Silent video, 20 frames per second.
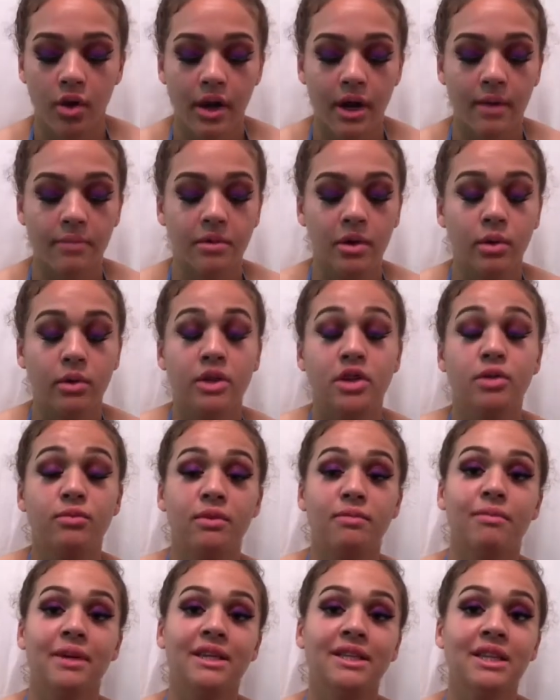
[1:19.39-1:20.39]
and I'm going to be
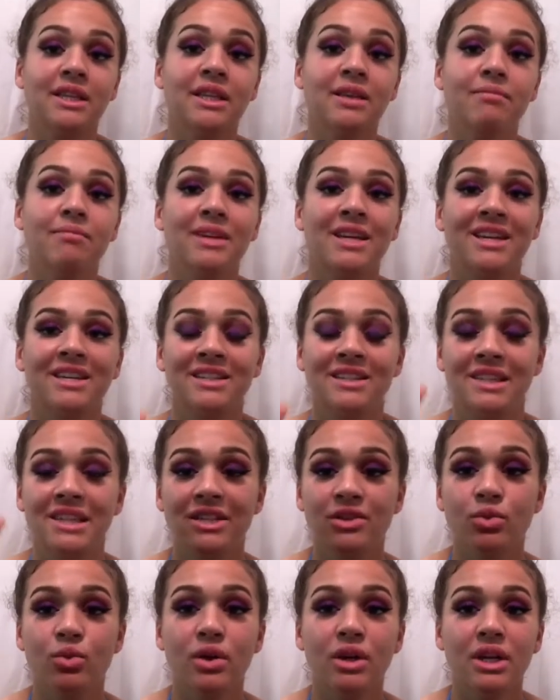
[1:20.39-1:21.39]
mixing them because
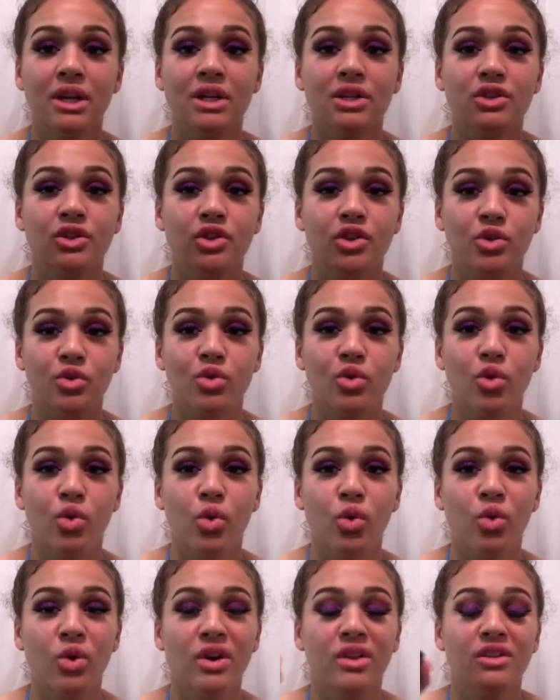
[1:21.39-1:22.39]
this one is too
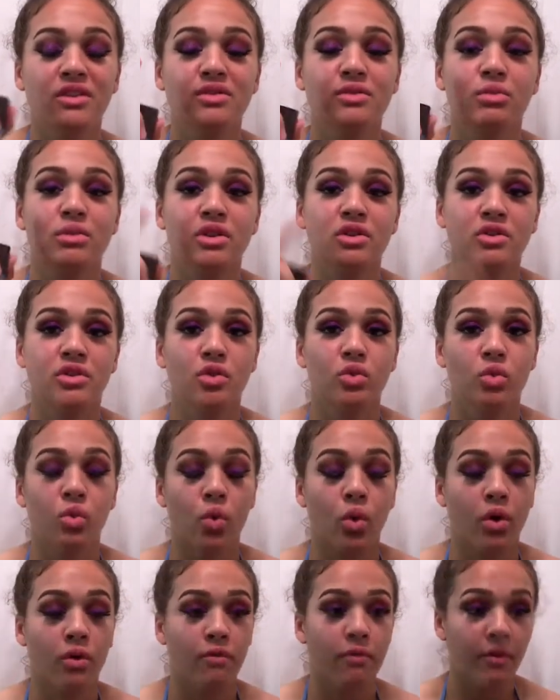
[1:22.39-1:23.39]
cool and this one is too
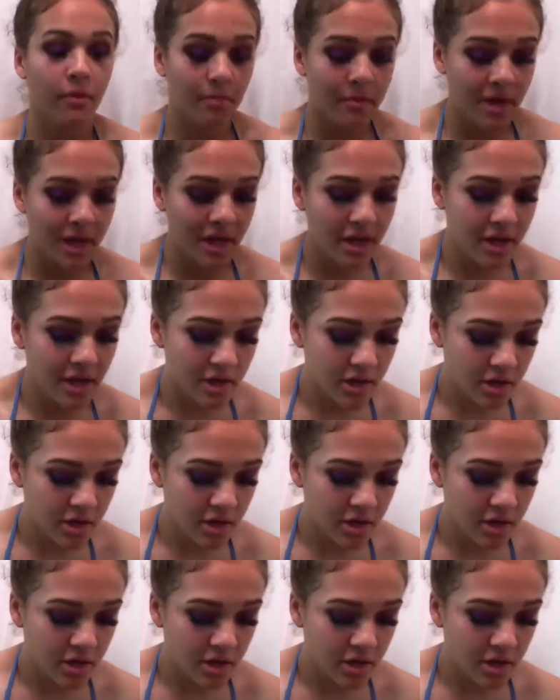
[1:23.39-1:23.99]
warm for me,